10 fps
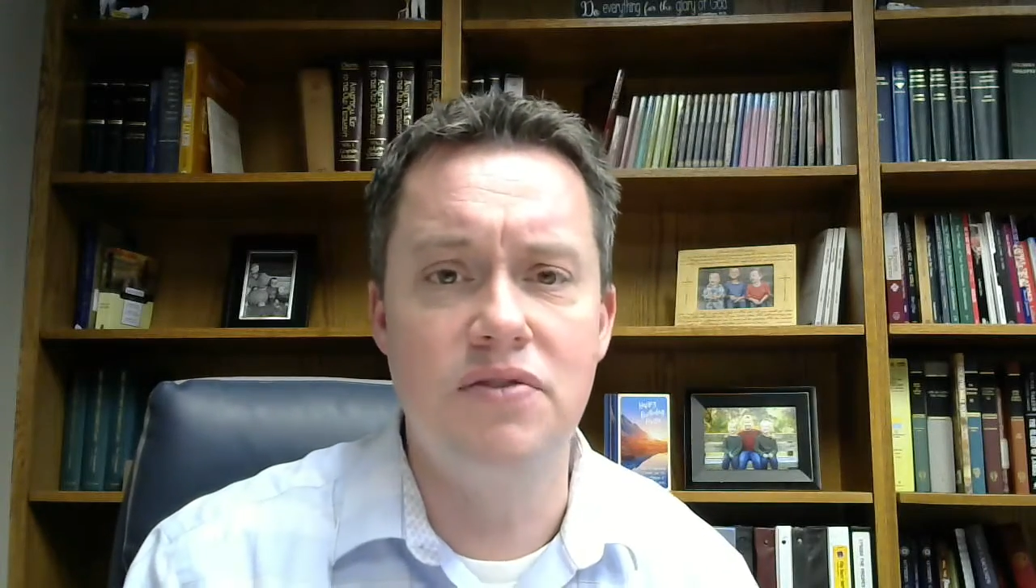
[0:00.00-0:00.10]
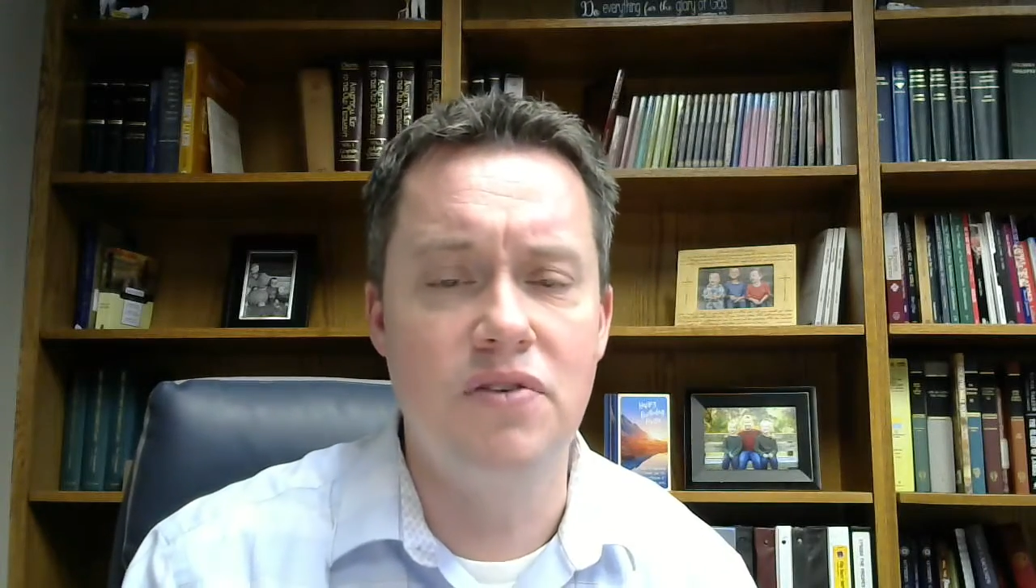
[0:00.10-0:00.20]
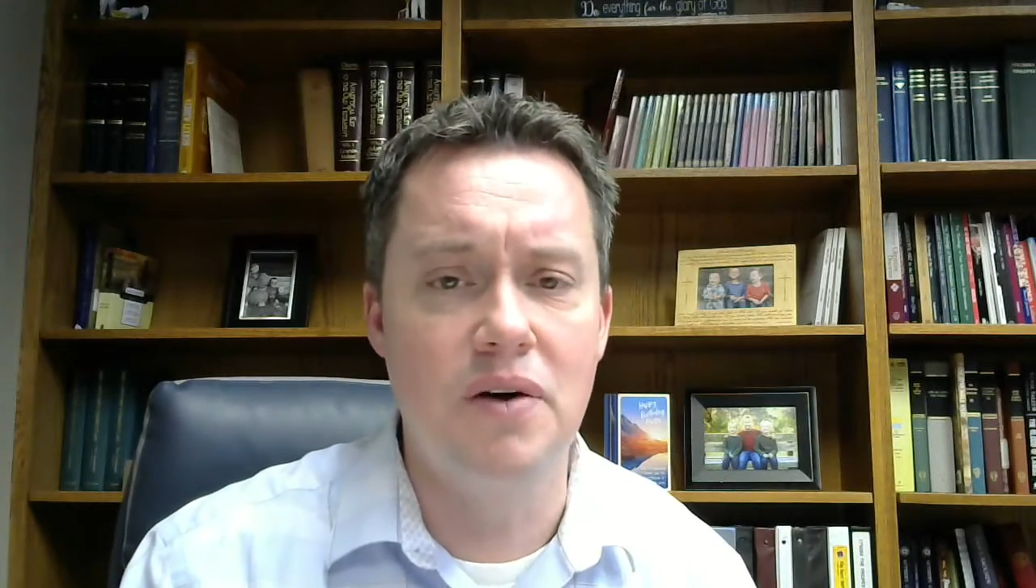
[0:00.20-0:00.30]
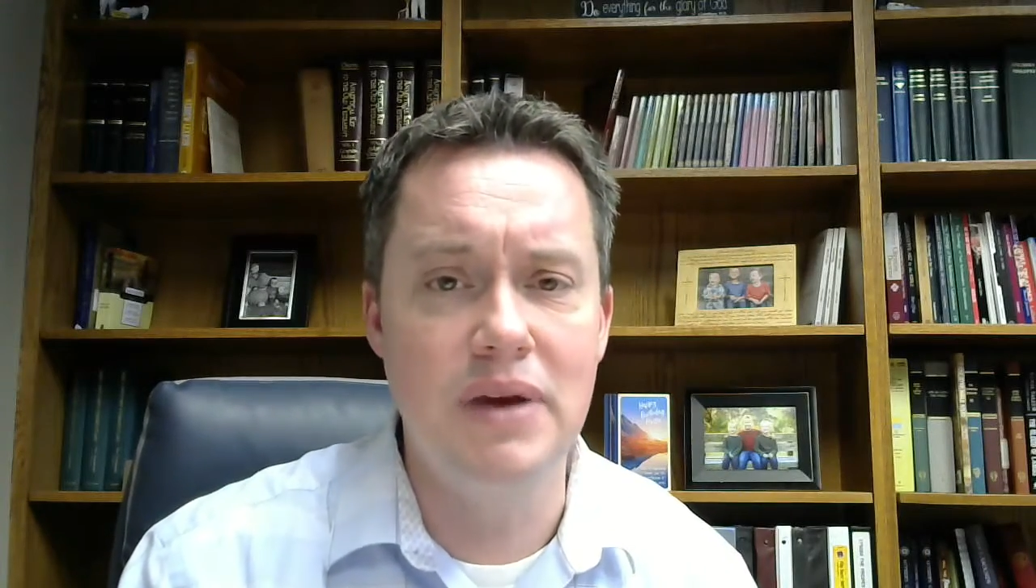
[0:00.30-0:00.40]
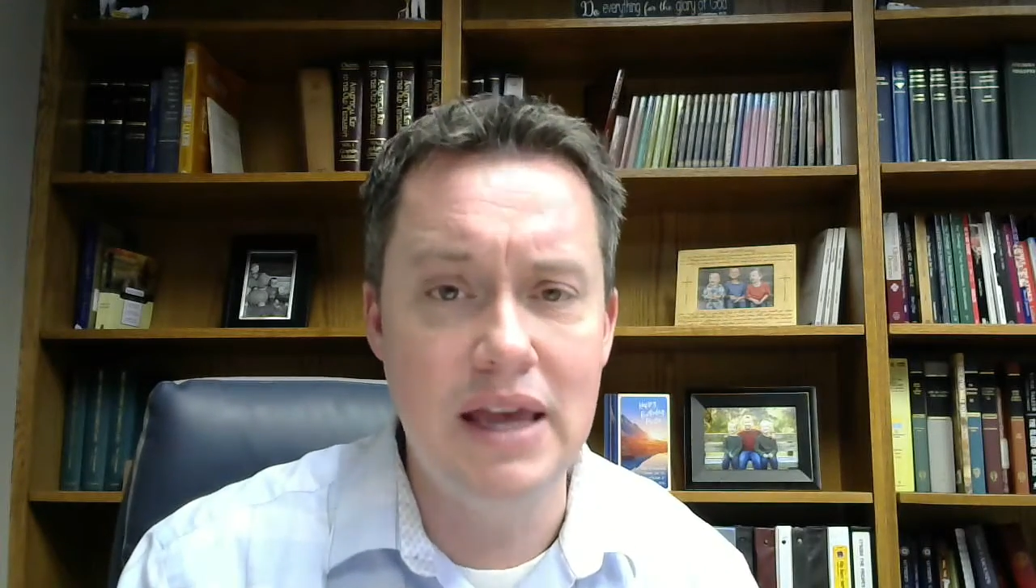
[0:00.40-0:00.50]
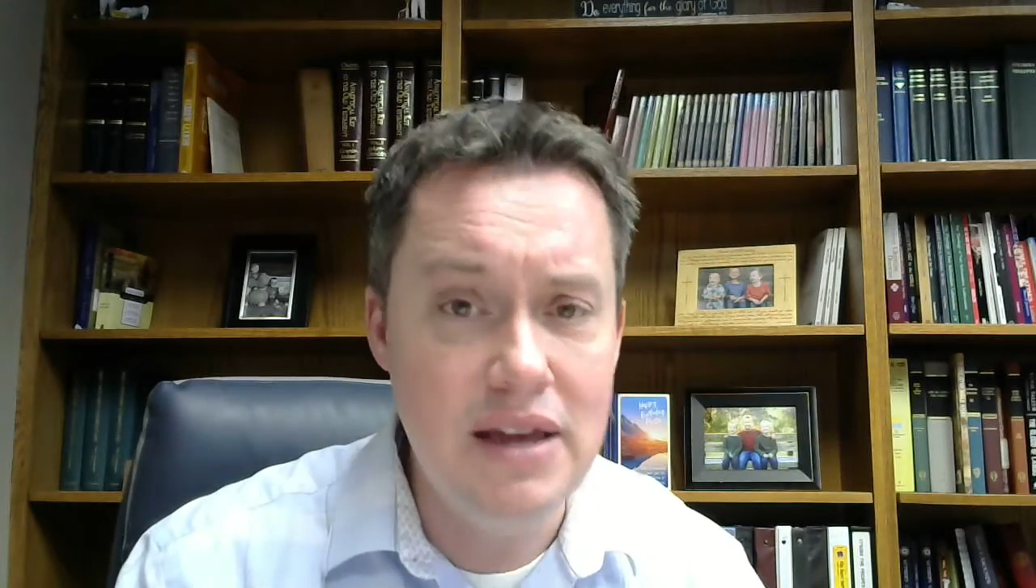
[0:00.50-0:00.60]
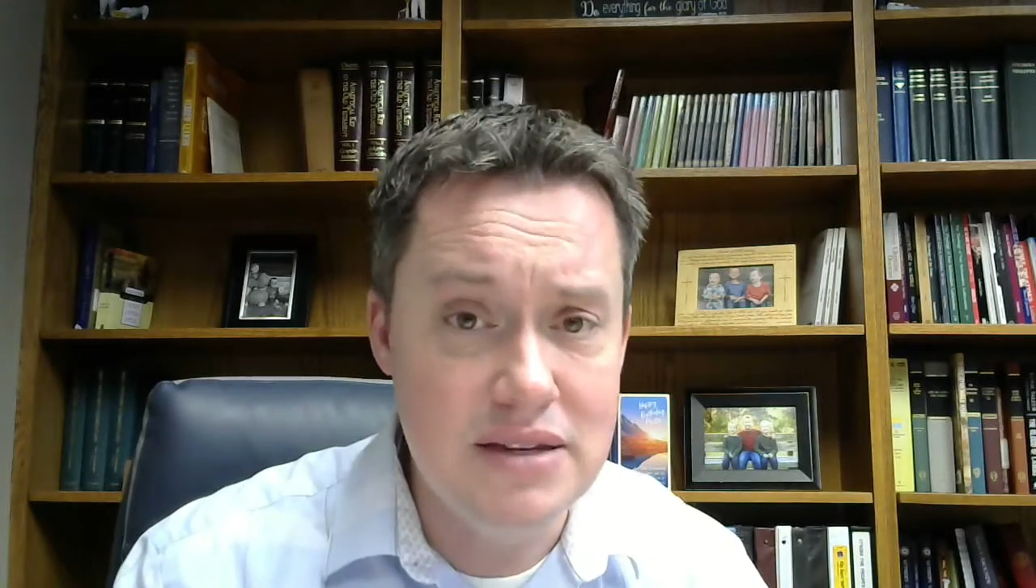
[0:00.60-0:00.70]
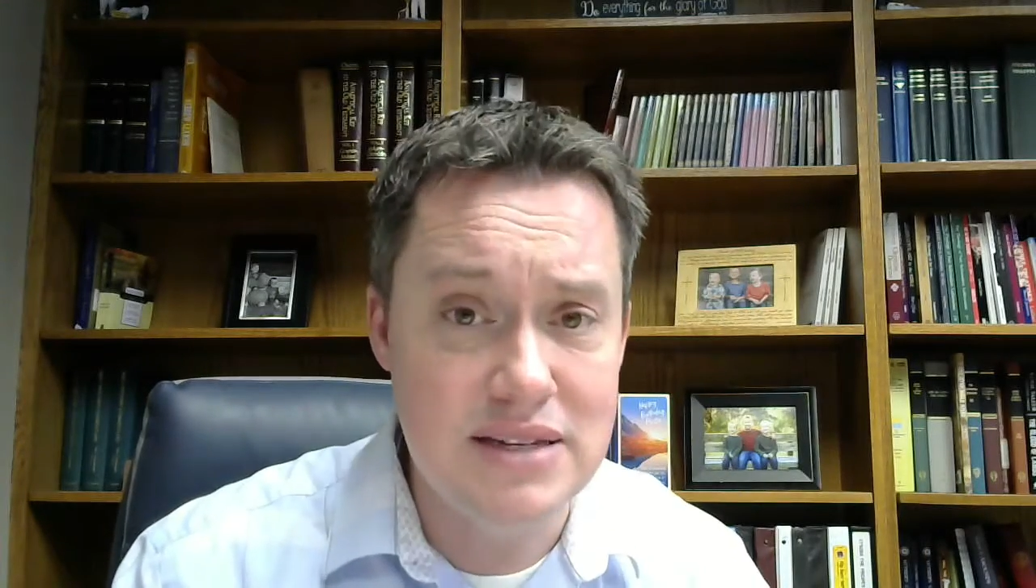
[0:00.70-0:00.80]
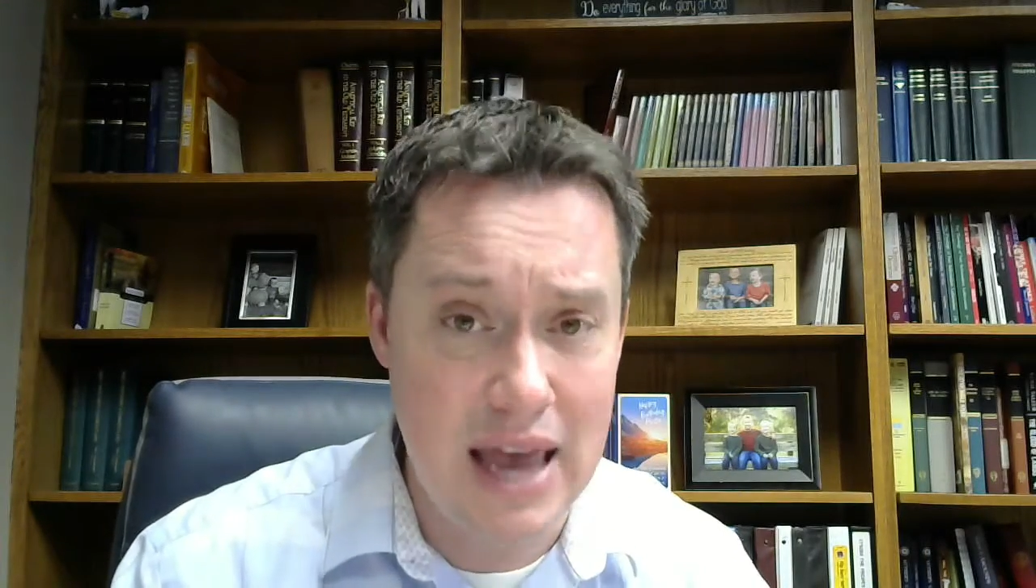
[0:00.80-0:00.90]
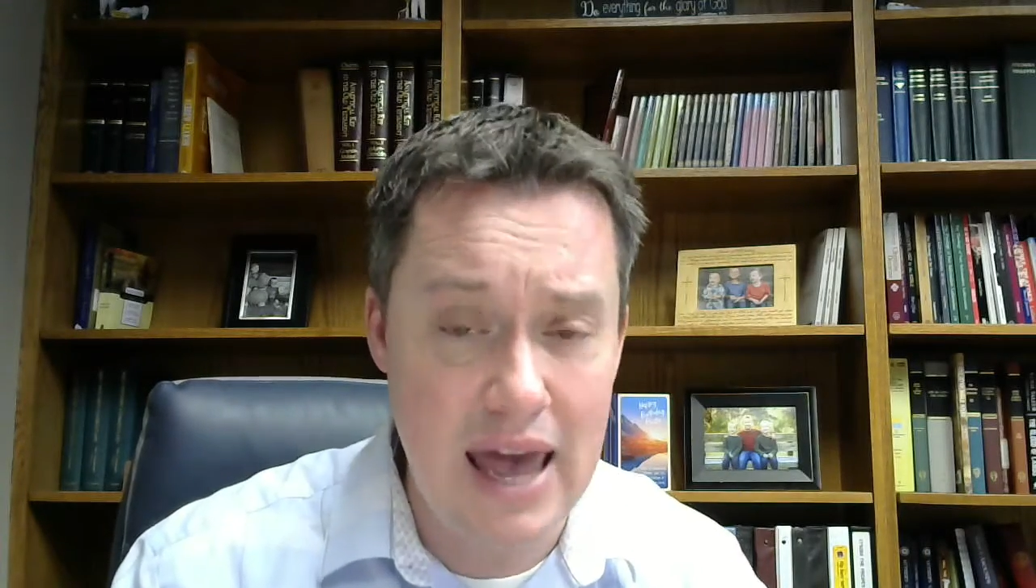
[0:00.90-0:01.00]
from
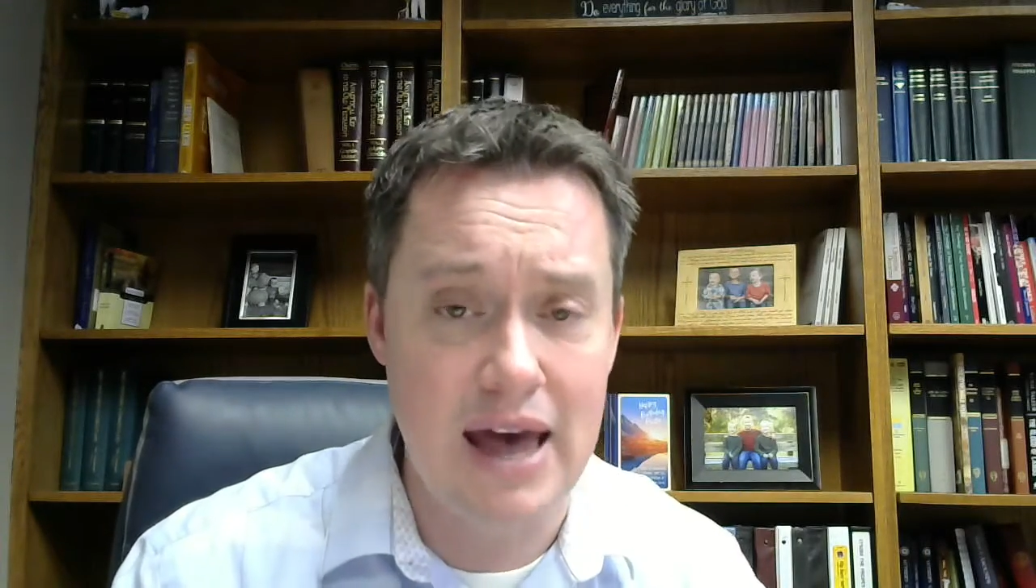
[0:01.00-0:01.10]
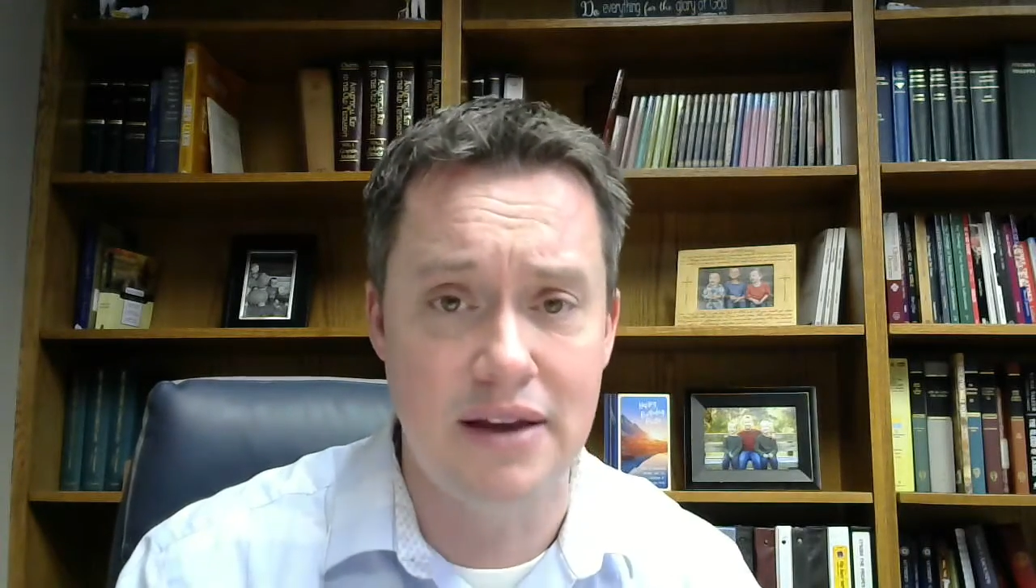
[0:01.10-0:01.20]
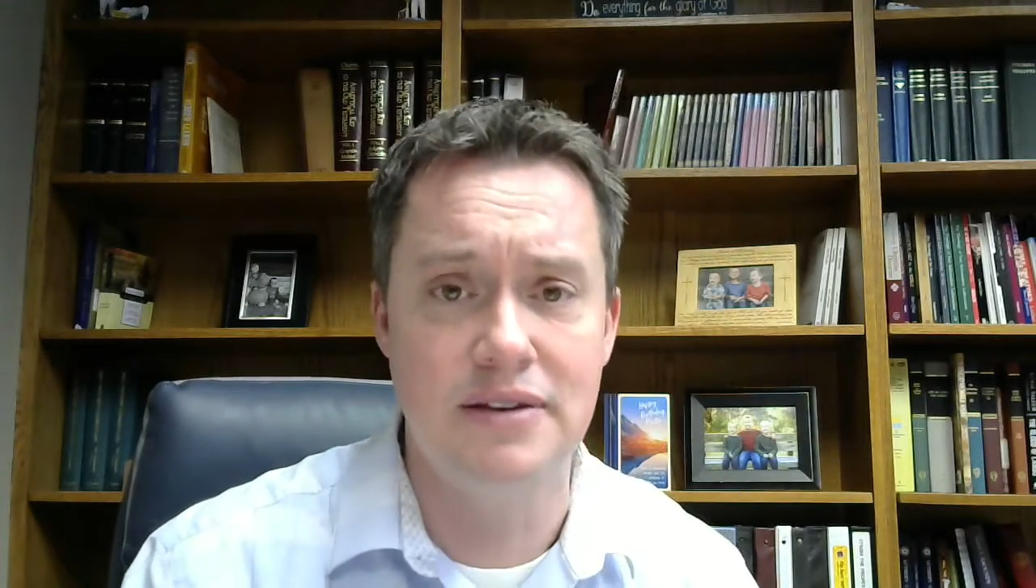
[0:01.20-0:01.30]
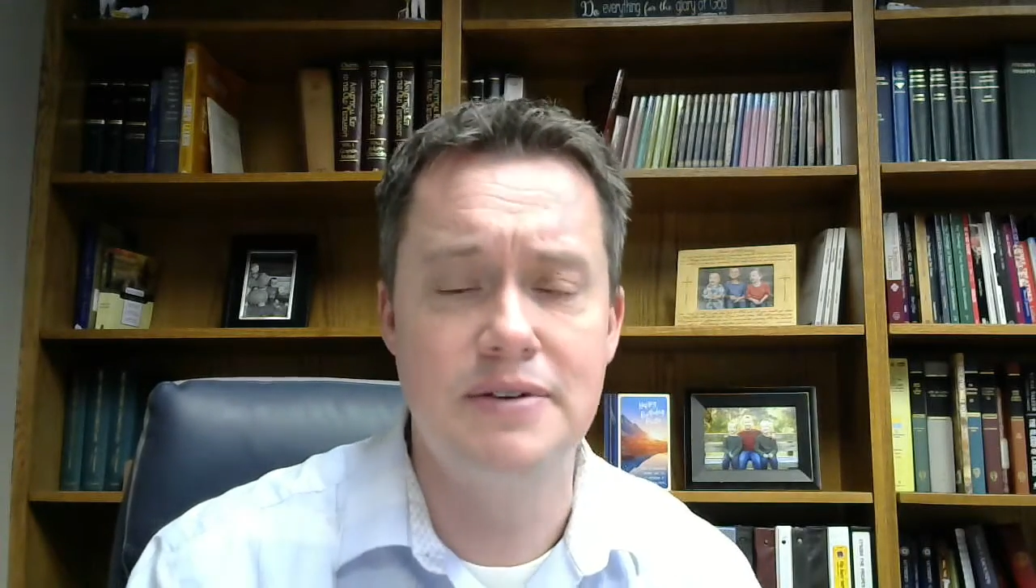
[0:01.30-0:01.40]
his hand.